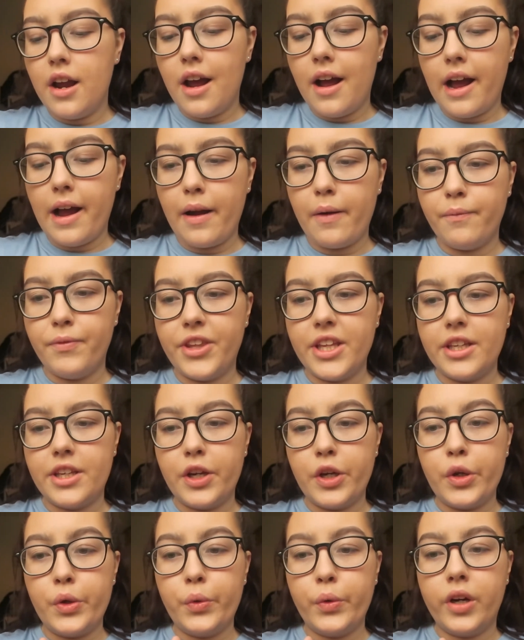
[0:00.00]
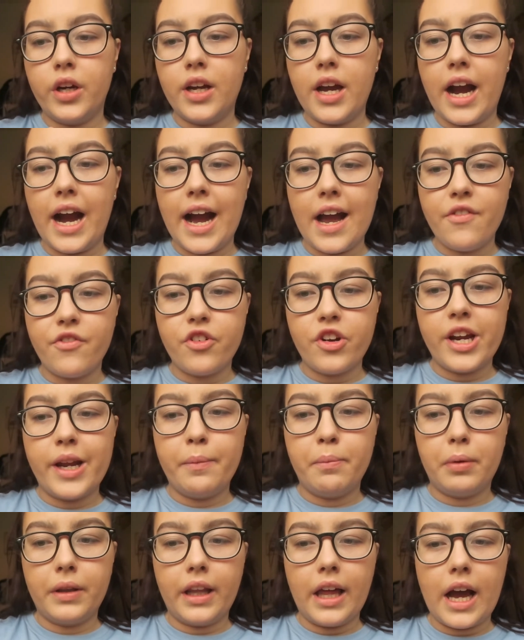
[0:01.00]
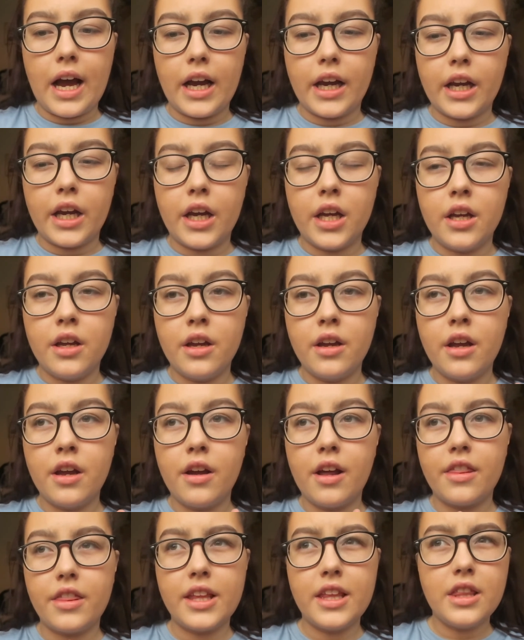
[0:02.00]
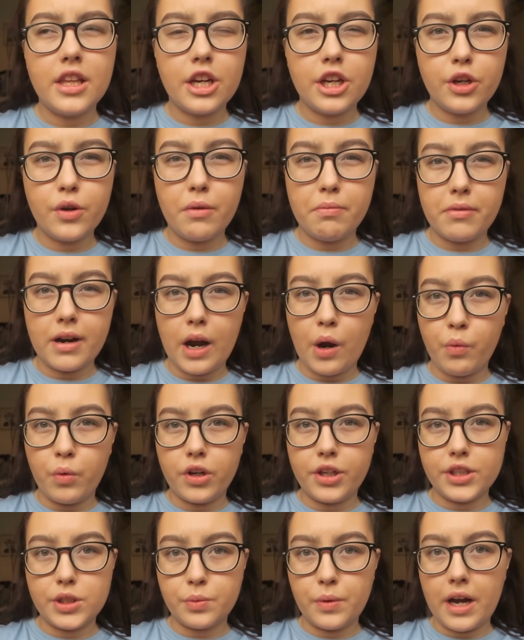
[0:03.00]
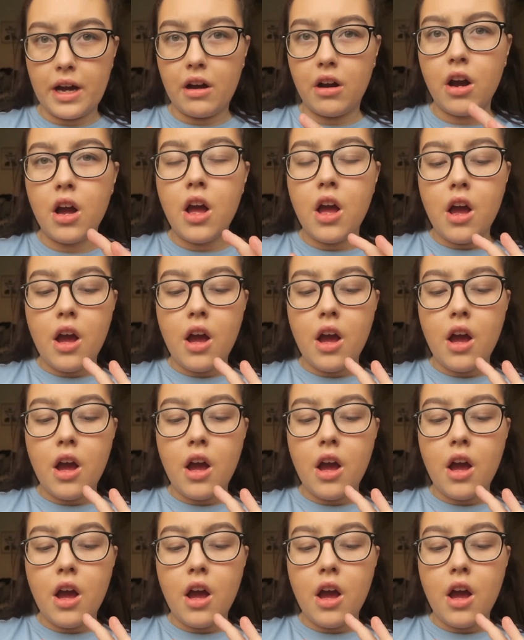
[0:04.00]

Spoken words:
They do ivory, black, I think they do a brown one as well,